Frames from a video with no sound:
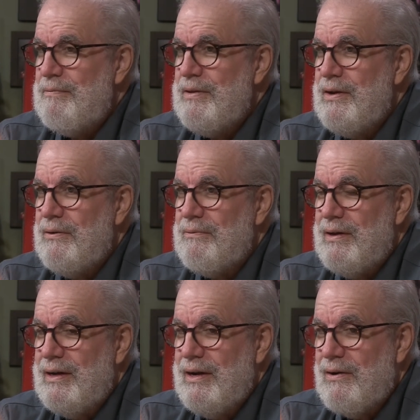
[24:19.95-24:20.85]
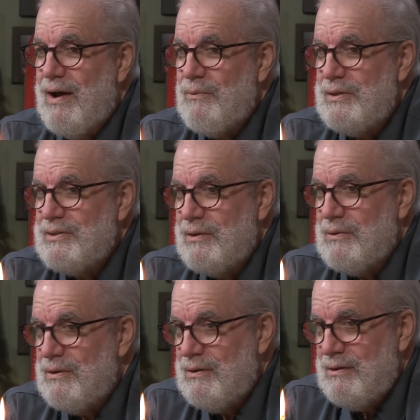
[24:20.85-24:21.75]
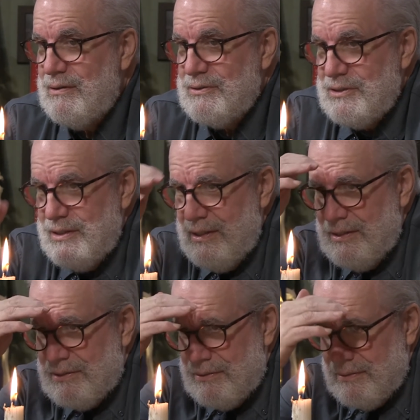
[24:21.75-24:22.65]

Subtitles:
And here I was going, oh, geez.